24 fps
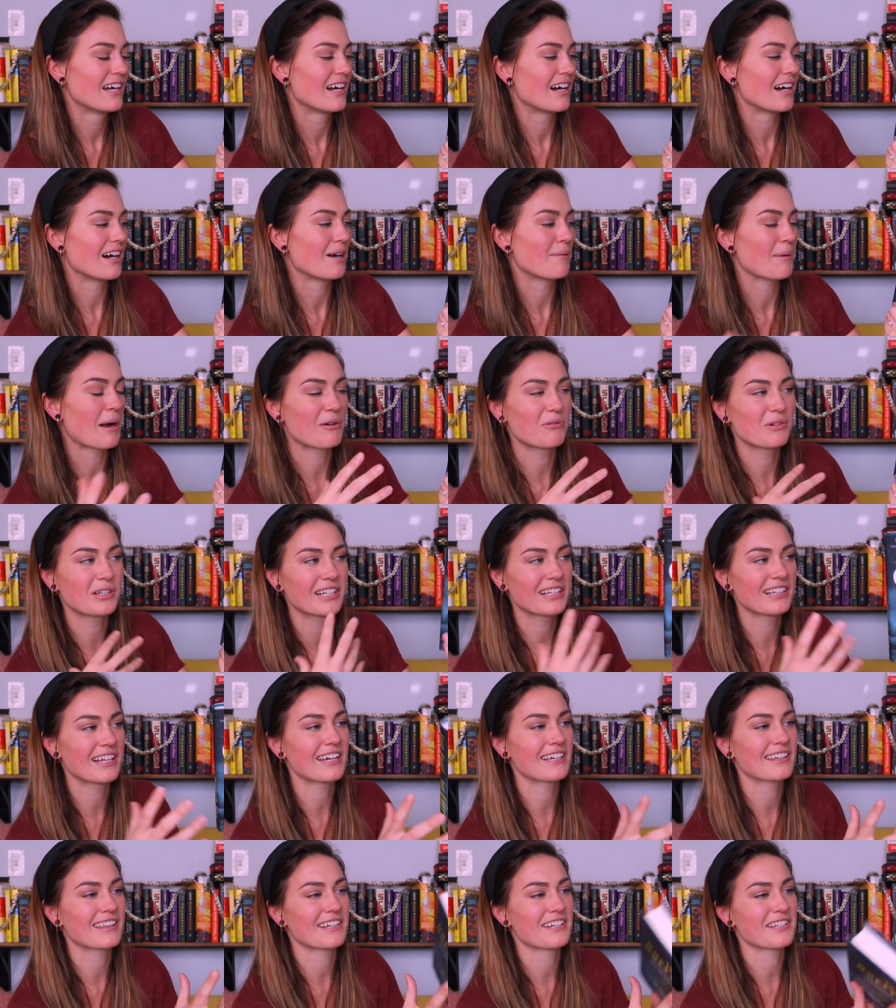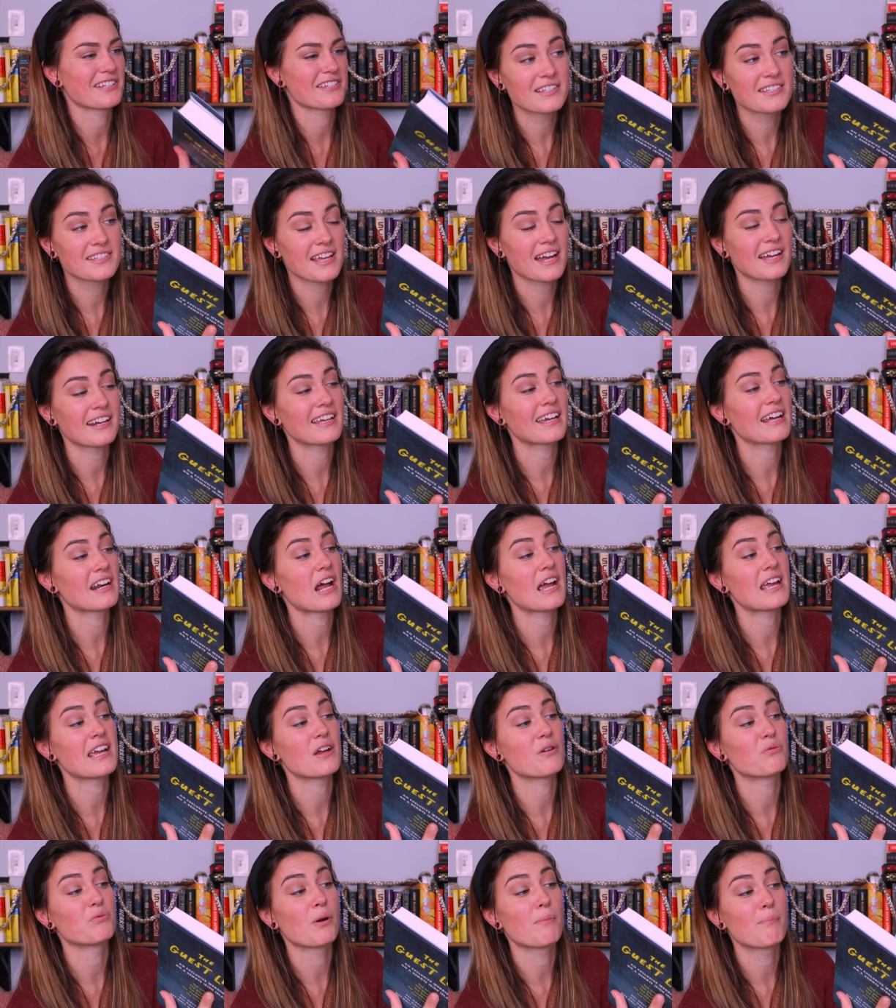I really like that it's set in
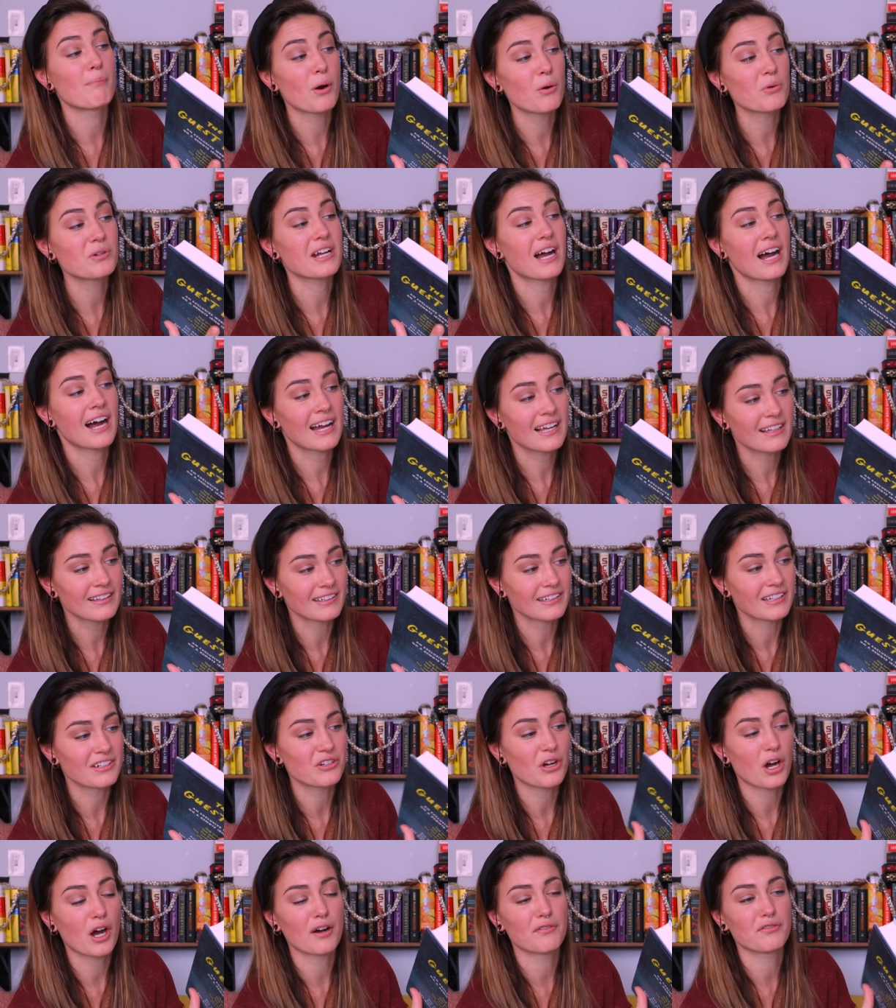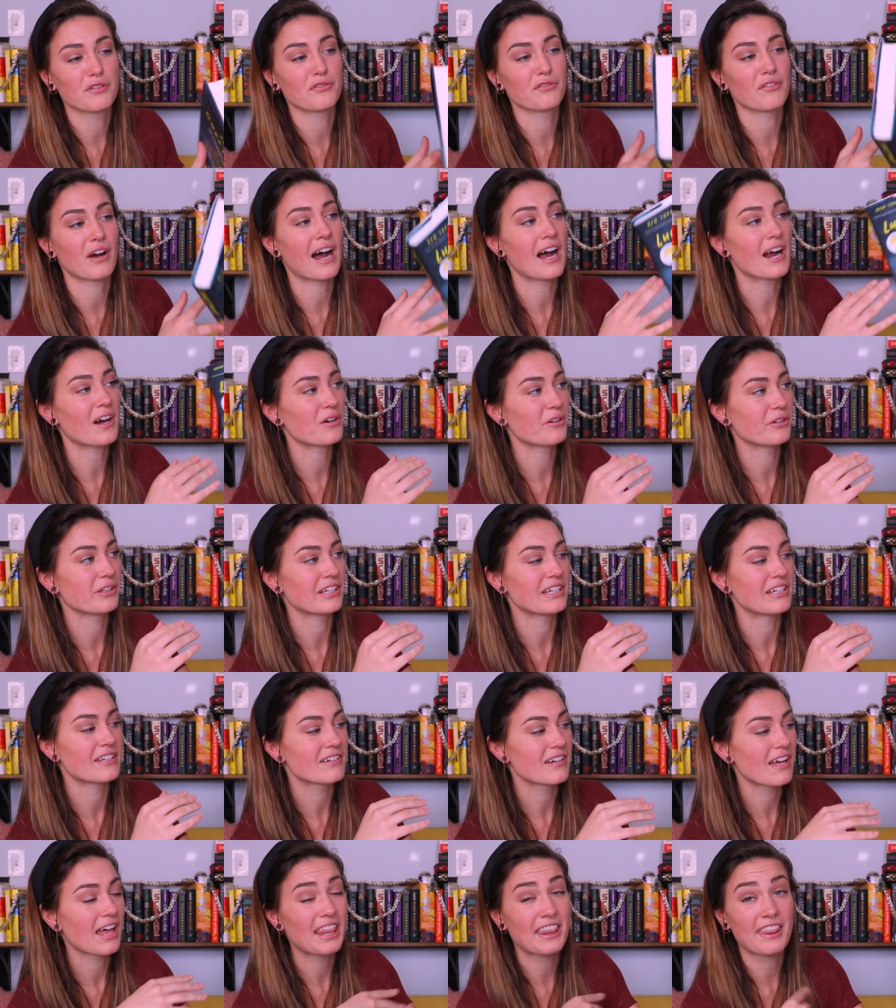a remote island off of
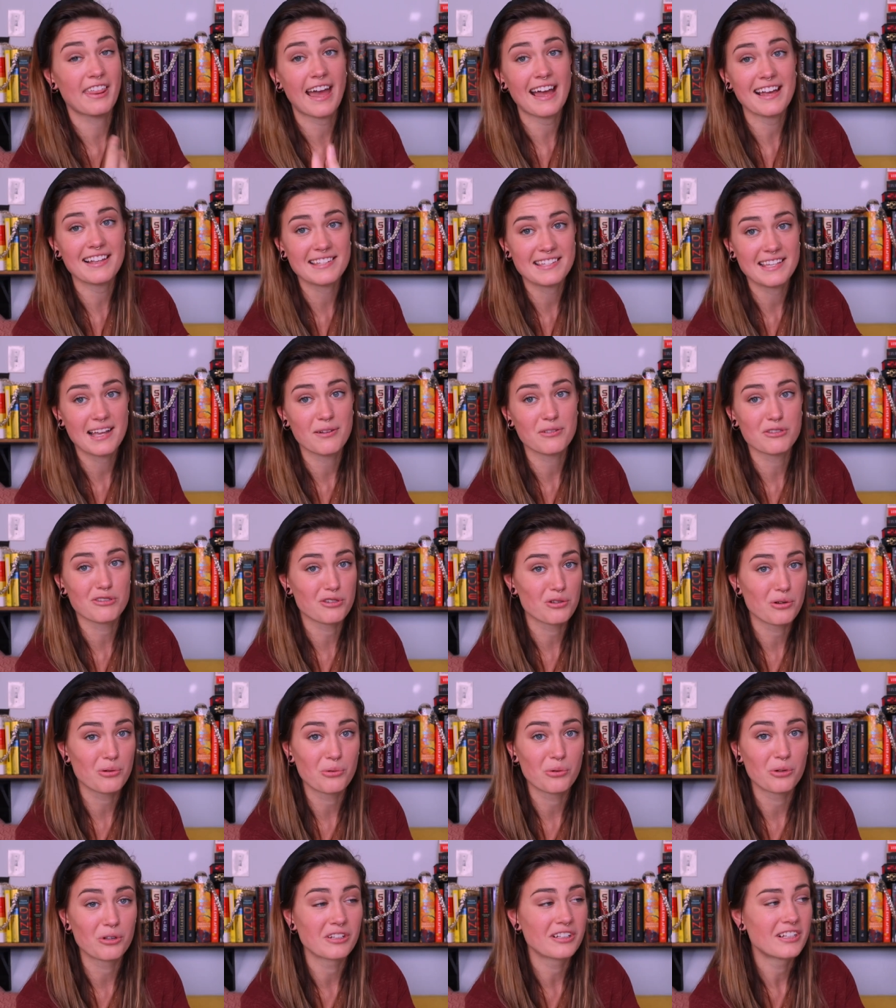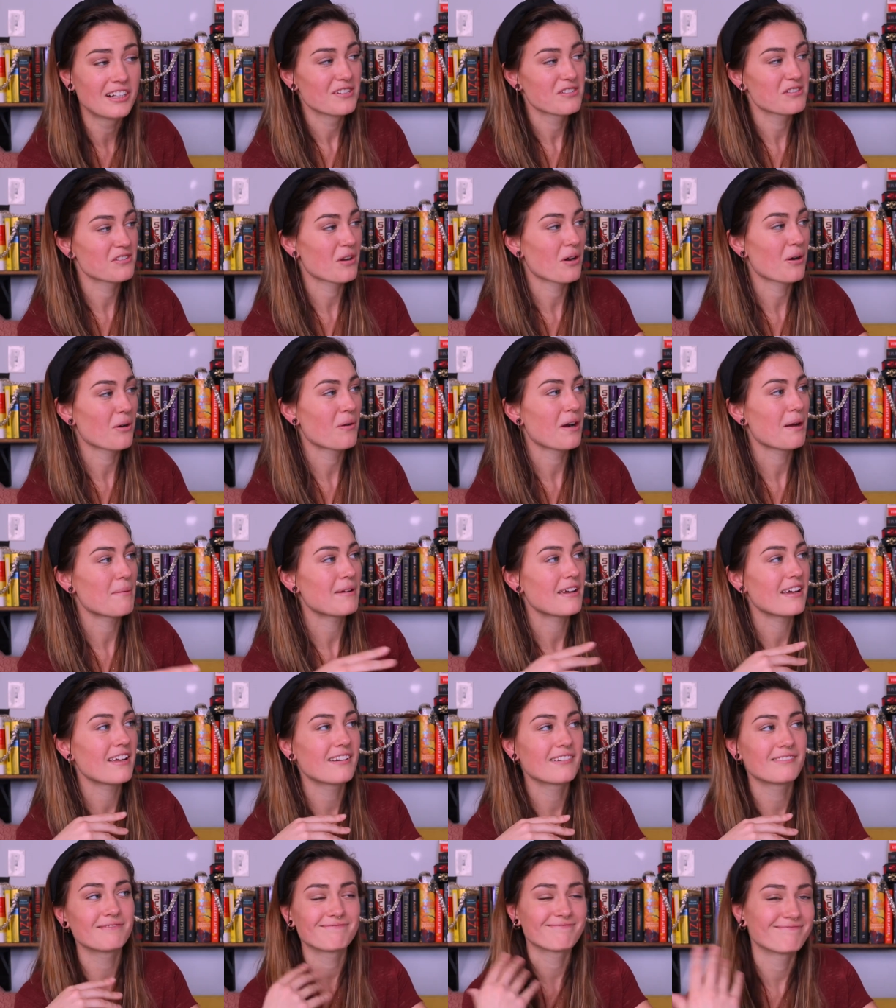Ireland. That sounds cool. So, I
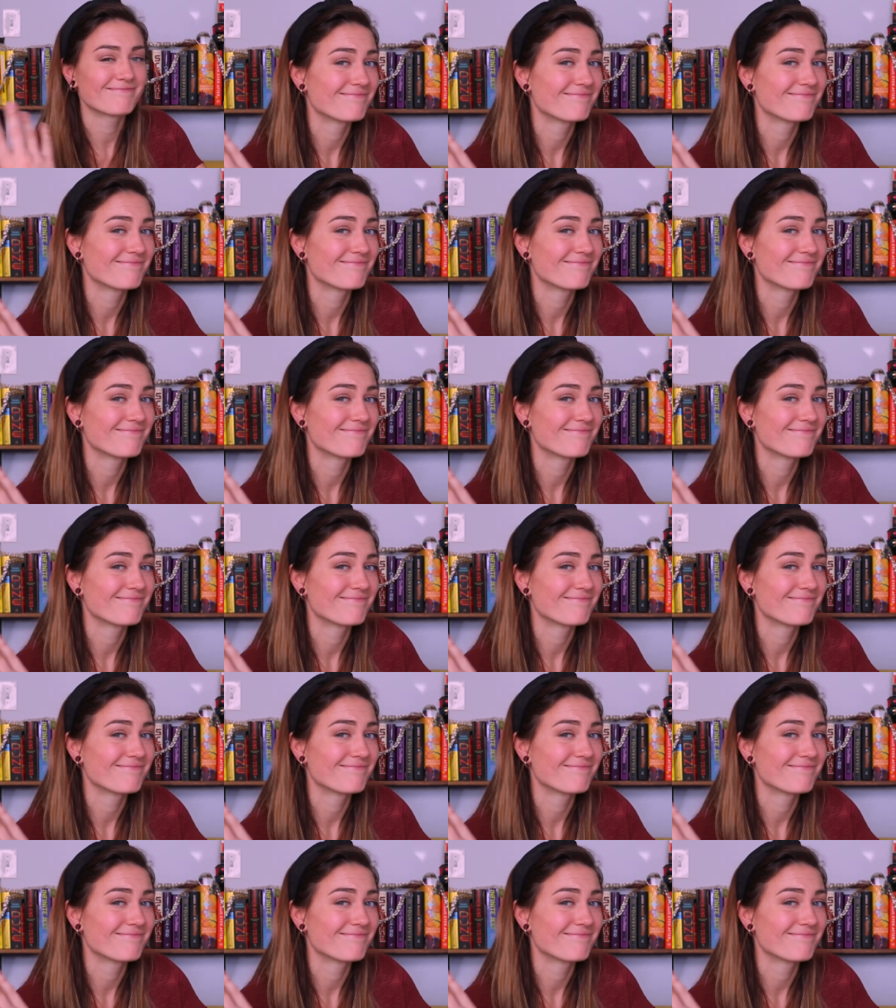mean,